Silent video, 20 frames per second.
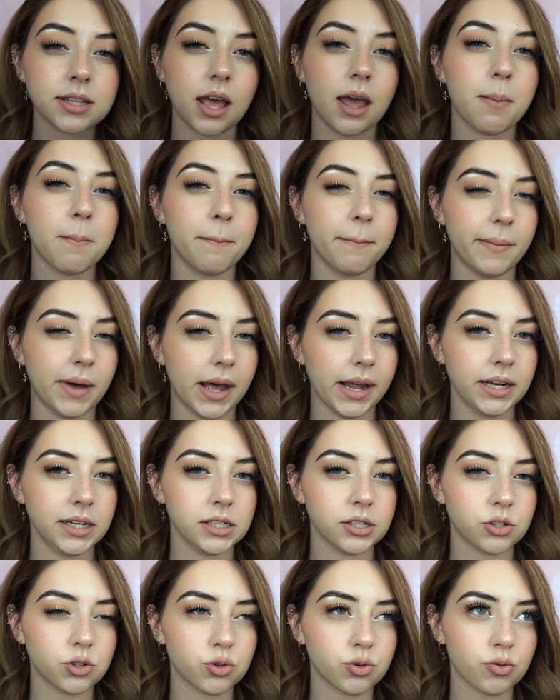I
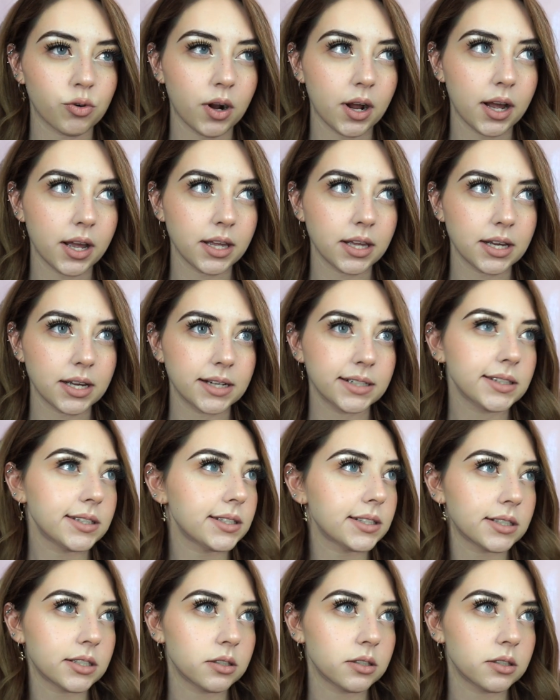might try it